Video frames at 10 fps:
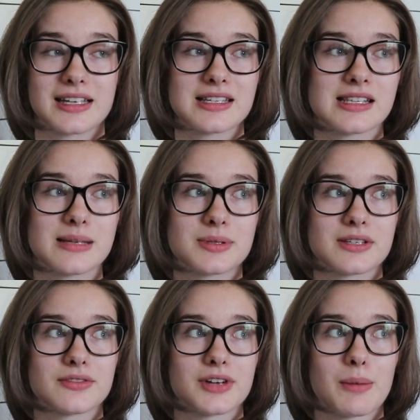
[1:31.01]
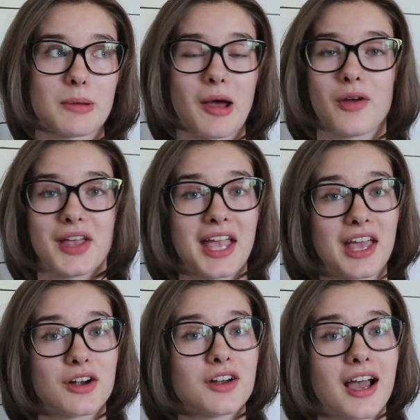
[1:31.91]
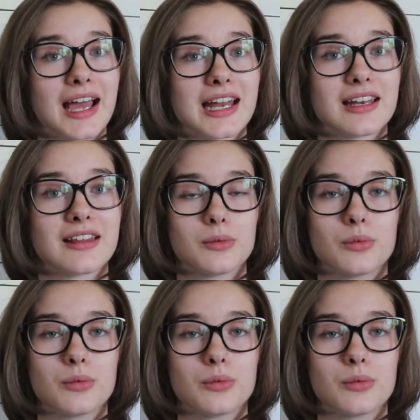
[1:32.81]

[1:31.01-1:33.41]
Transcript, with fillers: He sleeps from about like eight or nine